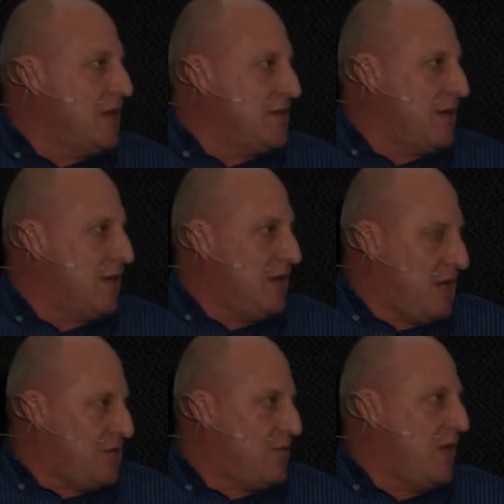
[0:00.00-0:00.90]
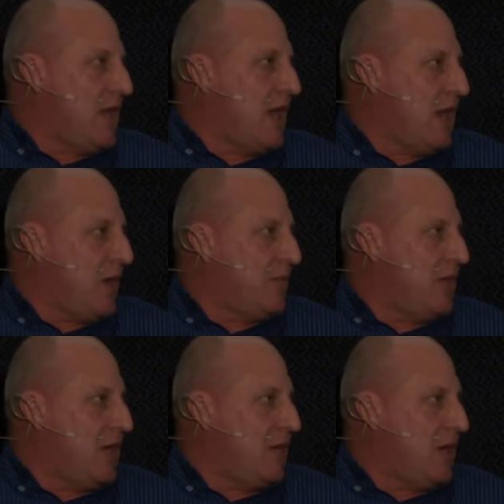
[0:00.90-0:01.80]
So yes, we can help
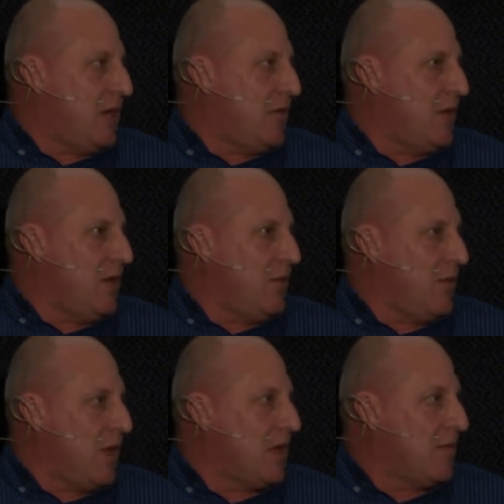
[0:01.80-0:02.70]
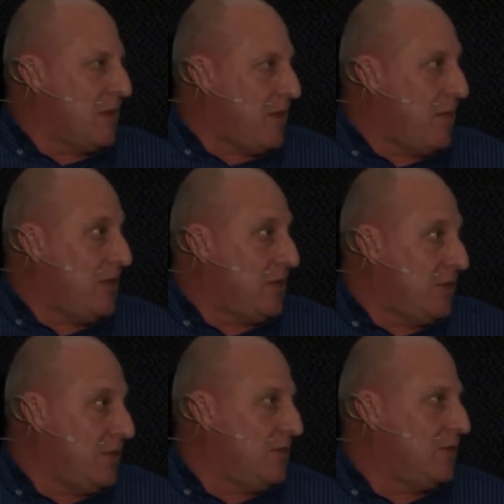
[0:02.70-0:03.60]
there, and we welcome the public
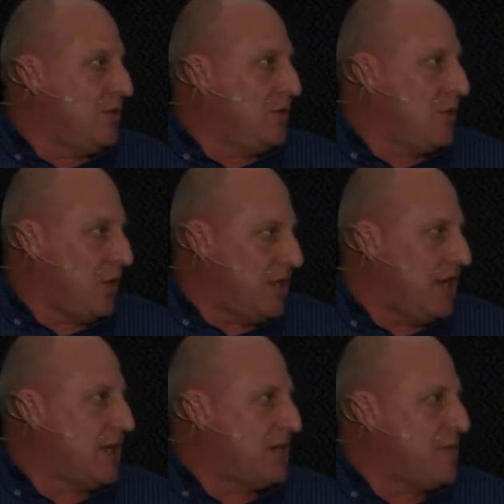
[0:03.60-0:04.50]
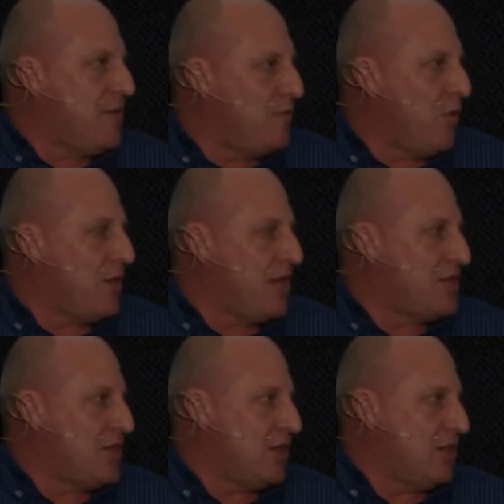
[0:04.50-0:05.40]
to contact us before they
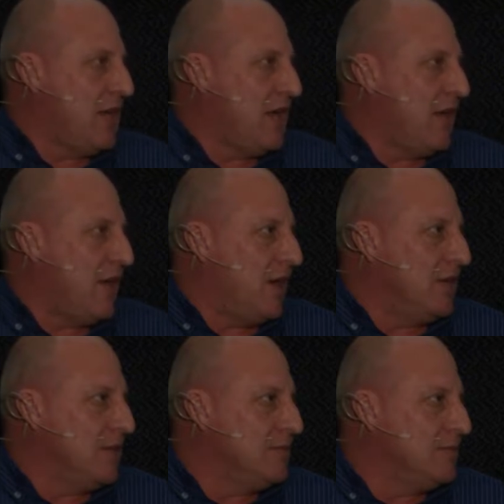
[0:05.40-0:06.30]
start digging around.